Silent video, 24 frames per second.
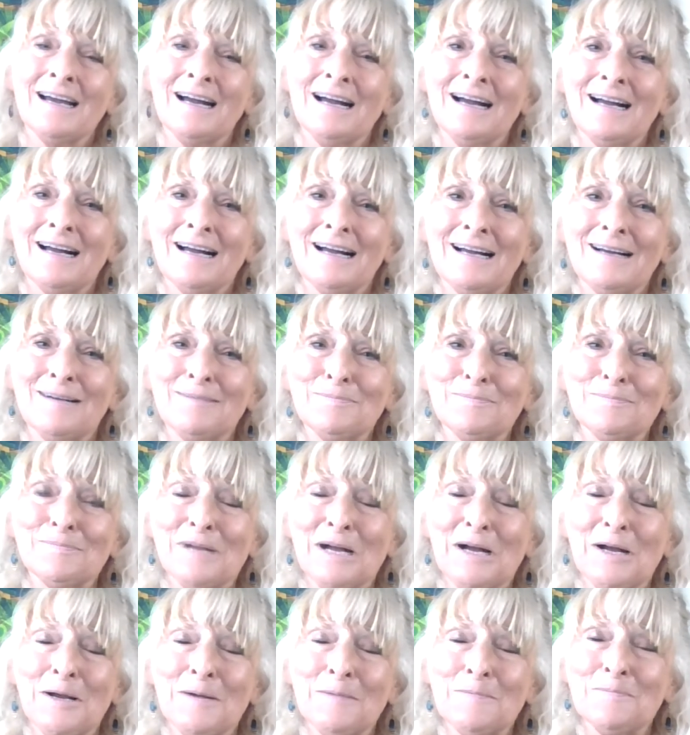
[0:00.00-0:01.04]

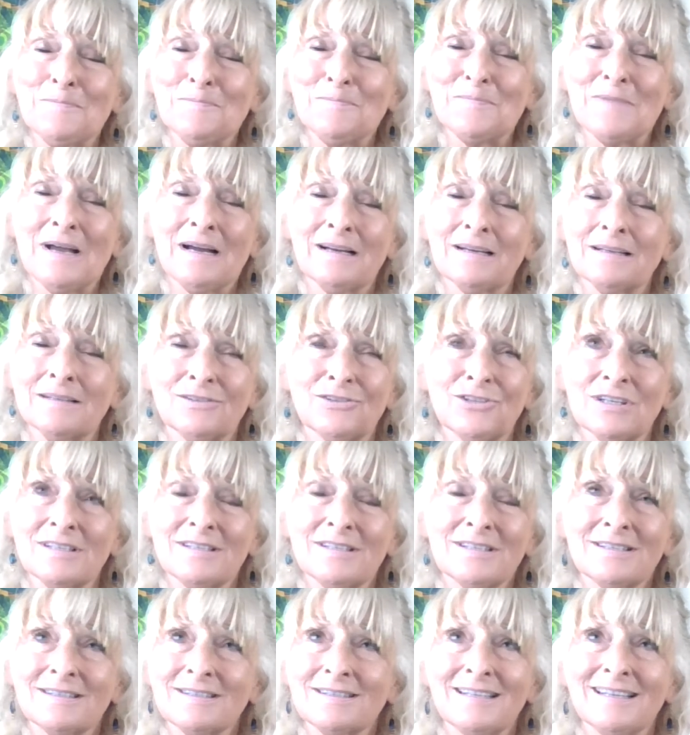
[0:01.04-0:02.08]
I'm
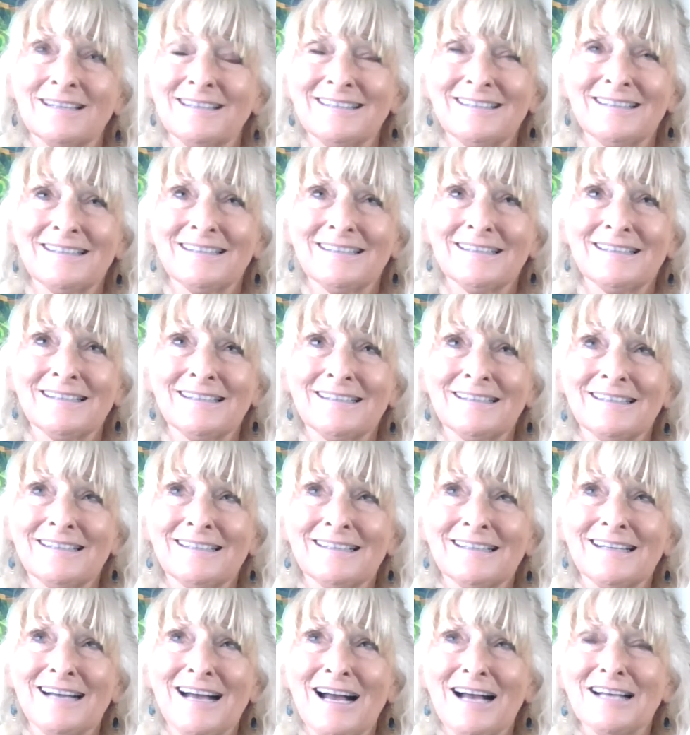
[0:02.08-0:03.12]
just
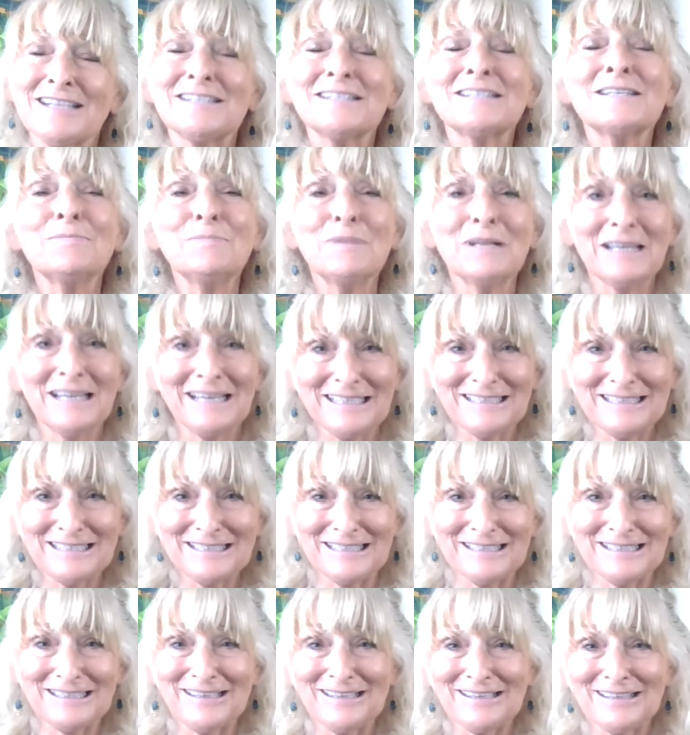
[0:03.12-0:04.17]

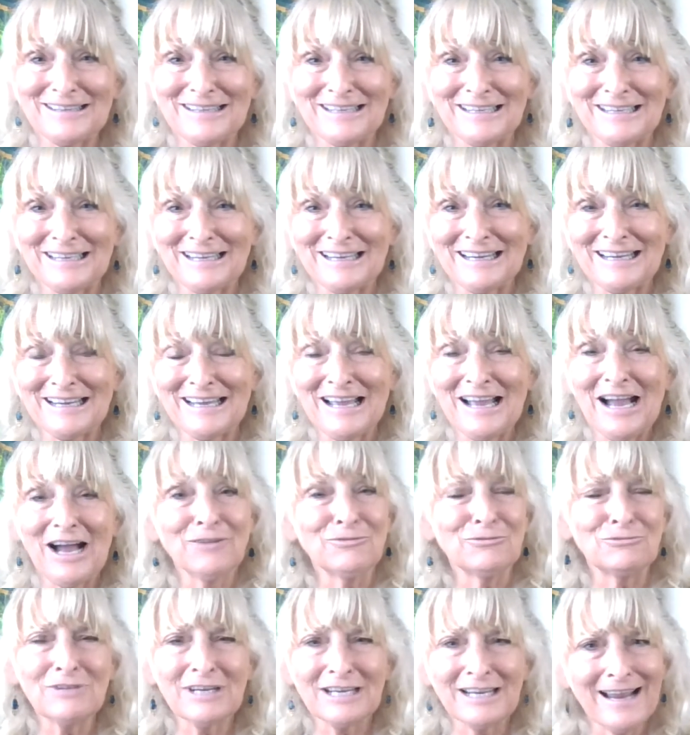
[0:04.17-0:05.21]
assimilating, I think,
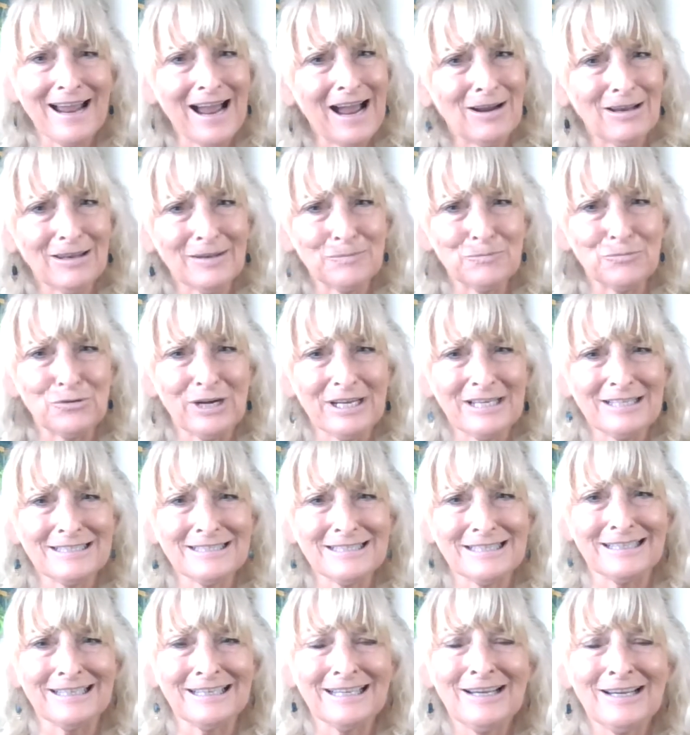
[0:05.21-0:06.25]
and
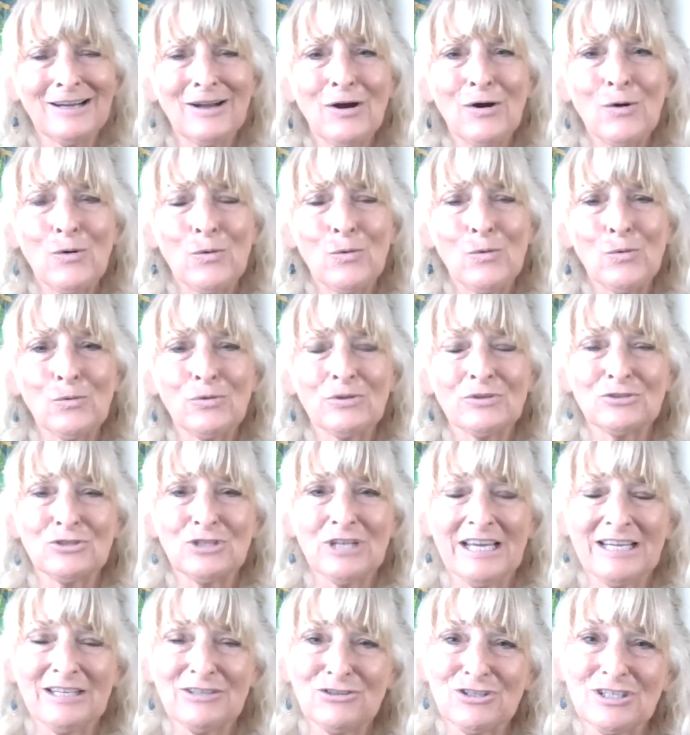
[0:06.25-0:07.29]
recalibrating all the
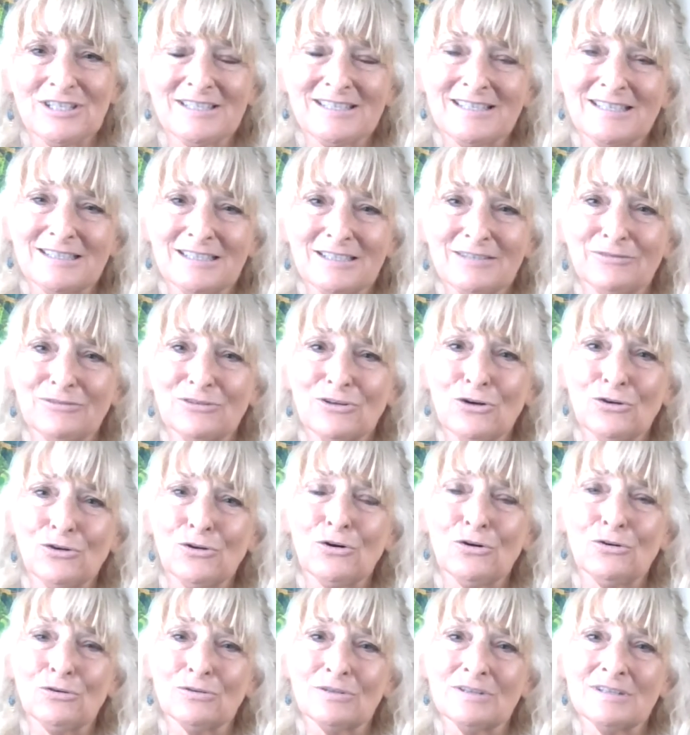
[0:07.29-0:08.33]
changes that have gone
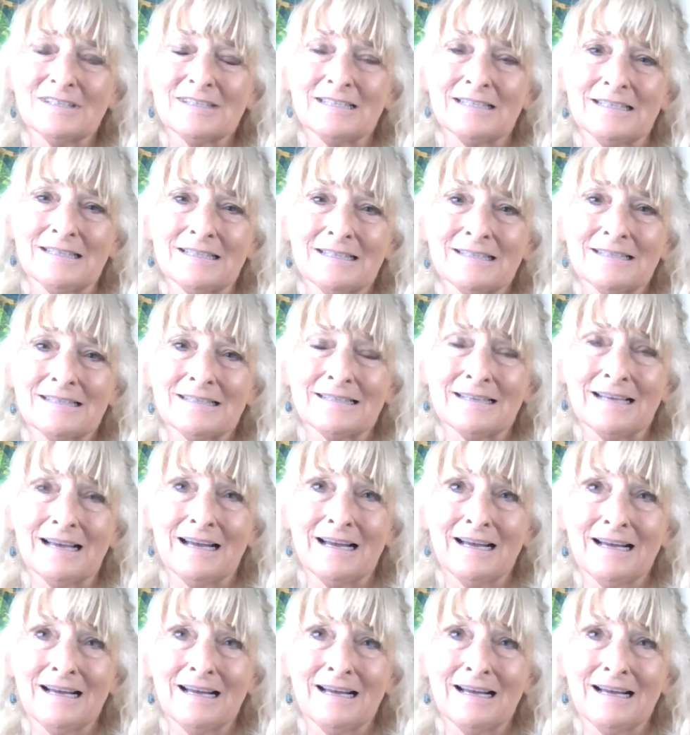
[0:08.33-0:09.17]
on since,